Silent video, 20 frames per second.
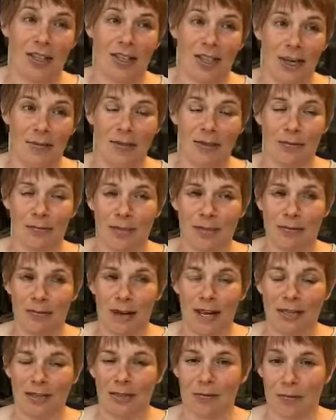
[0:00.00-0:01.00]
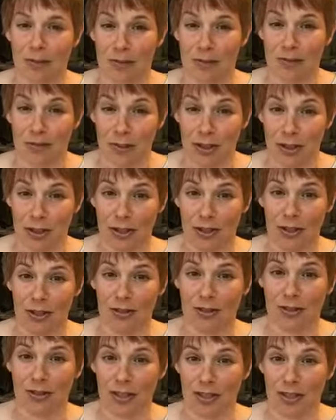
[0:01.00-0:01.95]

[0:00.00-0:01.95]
club is responsible for you